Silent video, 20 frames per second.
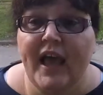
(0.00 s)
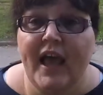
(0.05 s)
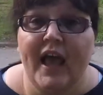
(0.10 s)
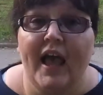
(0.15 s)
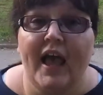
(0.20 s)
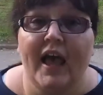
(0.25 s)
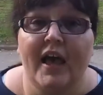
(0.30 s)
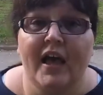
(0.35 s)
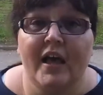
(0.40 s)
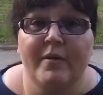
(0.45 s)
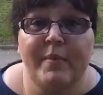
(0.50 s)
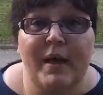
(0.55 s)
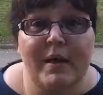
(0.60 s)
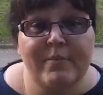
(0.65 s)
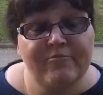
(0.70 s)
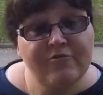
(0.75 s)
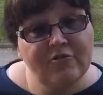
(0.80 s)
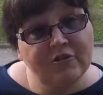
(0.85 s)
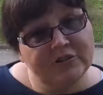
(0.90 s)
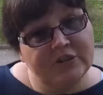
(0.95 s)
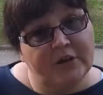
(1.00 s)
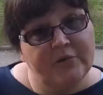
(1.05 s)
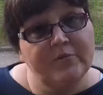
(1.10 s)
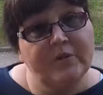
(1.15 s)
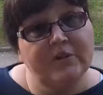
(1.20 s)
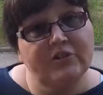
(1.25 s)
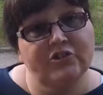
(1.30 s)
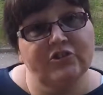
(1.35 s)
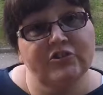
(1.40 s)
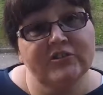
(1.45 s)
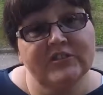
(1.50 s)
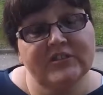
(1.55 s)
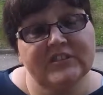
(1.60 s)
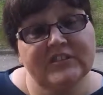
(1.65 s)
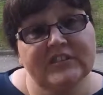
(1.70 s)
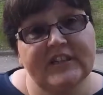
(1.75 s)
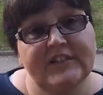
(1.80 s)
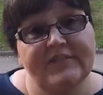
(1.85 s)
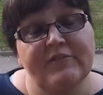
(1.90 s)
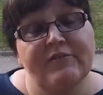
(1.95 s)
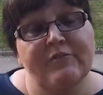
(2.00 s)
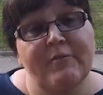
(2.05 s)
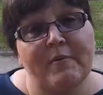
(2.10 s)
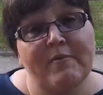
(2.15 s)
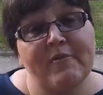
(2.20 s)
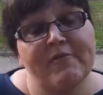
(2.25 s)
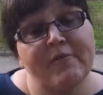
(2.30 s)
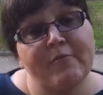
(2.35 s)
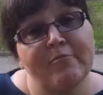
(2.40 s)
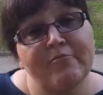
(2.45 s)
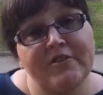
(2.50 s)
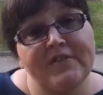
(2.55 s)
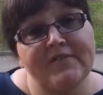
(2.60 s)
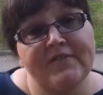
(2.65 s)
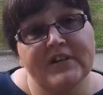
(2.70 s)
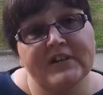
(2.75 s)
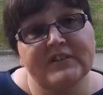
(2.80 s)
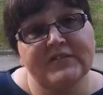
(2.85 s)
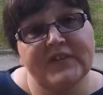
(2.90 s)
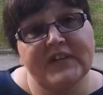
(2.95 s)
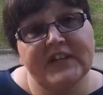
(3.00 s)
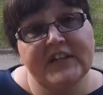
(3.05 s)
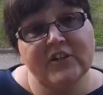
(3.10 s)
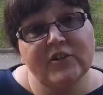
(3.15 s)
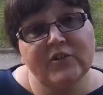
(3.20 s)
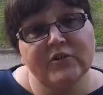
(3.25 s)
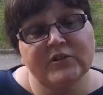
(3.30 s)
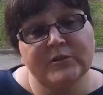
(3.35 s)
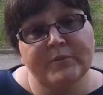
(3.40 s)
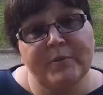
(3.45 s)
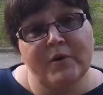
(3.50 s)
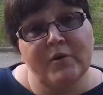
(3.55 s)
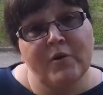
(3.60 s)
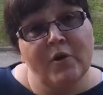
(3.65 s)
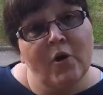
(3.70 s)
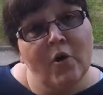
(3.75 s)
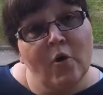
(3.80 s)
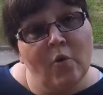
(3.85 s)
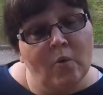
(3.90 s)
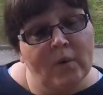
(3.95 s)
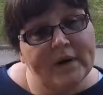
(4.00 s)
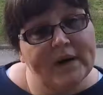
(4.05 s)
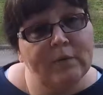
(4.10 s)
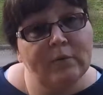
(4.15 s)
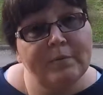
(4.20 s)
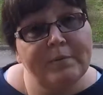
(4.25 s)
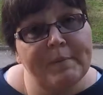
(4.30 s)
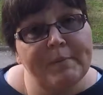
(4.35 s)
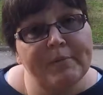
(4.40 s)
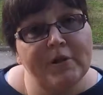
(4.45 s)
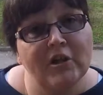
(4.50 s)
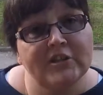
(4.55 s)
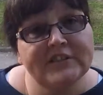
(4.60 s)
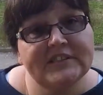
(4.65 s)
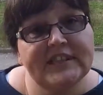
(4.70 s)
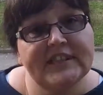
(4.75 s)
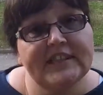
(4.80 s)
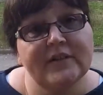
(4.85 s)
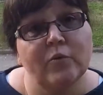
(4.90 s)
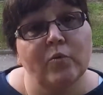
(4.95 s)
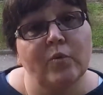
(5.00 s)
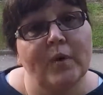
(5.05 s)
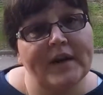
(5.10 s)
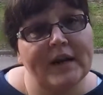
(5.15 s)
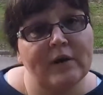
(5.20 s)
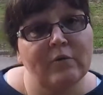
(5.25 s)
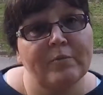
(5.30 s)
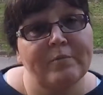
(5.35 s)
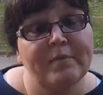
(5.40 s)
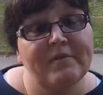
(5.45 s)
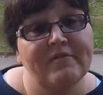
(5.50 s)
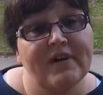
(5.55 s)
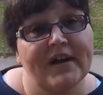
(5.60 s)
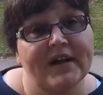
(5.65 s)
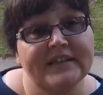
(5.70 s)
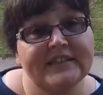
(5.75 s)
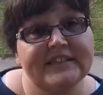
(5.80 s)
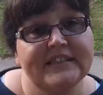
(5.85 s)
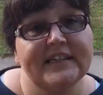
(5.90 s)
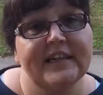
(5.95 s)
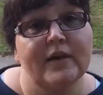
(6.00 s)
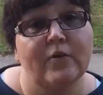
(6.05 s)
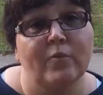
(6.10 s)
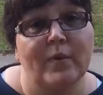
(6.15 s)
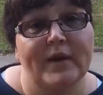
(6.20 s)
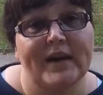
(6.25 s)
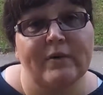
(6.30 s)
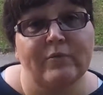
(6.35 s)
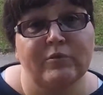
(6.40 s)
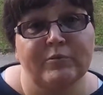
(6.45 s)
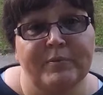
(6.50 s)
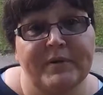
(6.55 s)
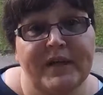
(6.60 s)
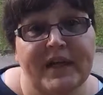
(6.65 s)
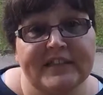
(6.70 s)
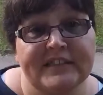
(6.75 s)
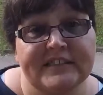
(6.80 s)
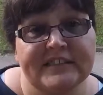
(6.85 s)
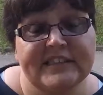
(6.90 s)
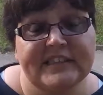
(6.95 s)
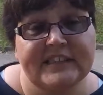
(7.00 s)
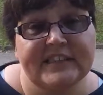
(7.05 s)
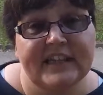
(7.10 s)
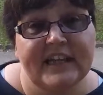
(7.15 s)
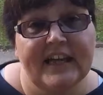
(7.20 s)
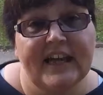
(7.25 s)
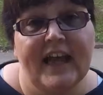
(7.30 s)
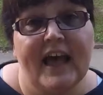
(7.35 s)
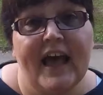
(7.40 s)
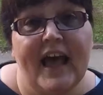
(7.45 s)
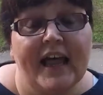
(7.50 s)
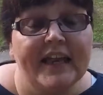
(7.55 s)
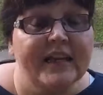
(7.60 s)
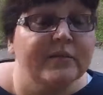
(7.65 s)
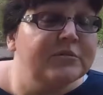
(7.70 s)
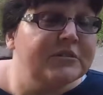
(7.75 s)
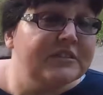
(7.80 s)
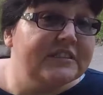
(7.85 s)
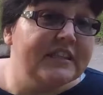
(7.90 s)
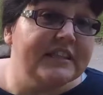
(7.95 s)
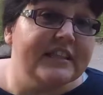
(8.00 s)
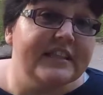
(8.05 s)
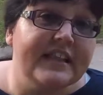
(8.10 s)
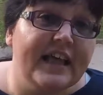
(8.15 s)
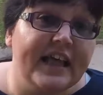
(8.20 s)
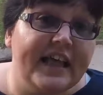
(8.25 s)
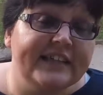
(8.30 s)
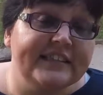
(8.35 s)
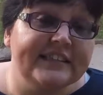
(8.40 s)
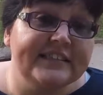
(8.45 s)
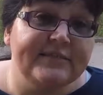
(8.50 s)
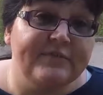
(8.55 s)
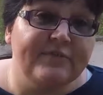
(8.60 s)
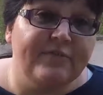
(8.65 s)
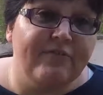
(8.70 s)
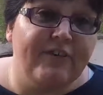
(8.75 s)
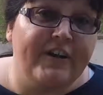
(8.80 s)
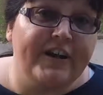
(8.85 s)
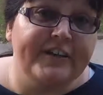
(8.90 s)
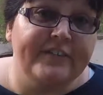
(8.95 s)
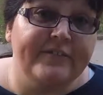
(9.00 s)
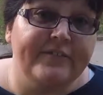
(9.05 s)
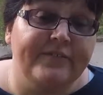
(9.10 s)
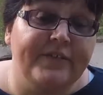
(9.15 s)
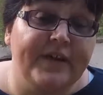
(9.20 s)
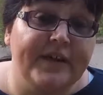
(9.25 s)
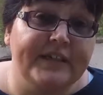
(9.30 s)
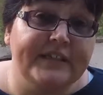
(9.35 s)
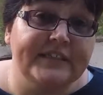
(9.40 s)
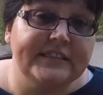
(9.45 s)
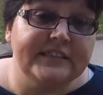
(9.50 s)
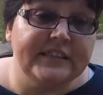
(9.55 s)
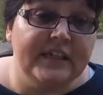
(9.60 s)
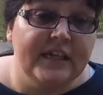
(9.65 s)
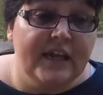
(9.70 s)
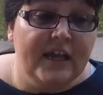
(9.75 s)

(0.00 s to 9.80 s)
I brought down the chunks, if you remember from previous videos, about when I would be plotting, when I would be writing and when I would be editing, and I'm still in that editing phase.